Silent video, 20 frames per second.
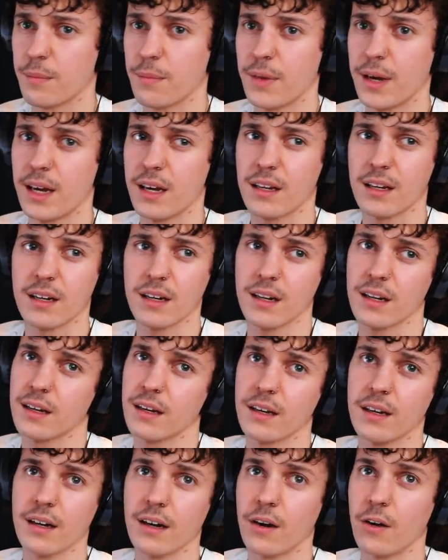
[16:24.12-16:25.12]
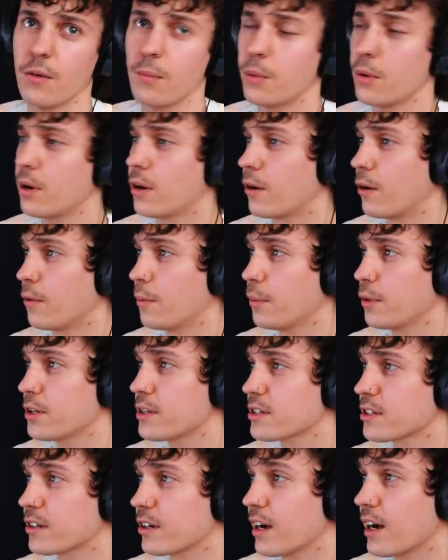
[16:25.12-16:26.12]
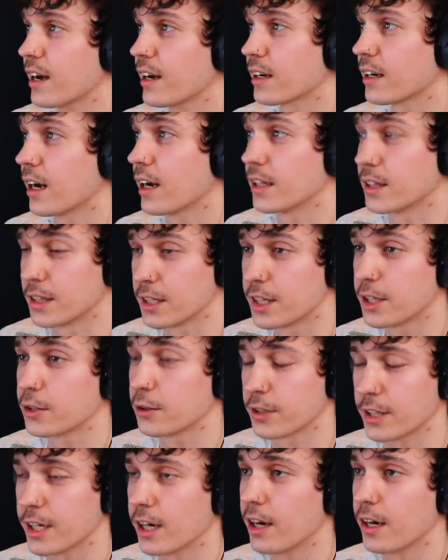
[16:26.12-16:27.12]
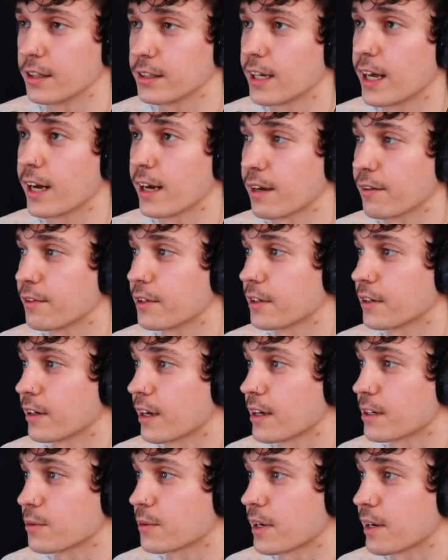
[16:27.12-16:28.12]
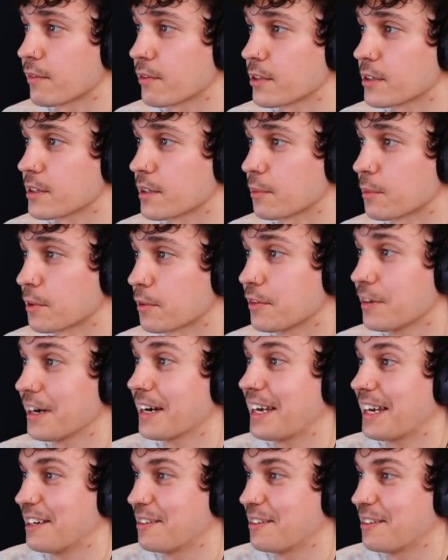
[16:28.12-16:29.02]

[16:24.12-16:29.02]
Man, homeboy's crying literally all day if he cries whenever someone fucking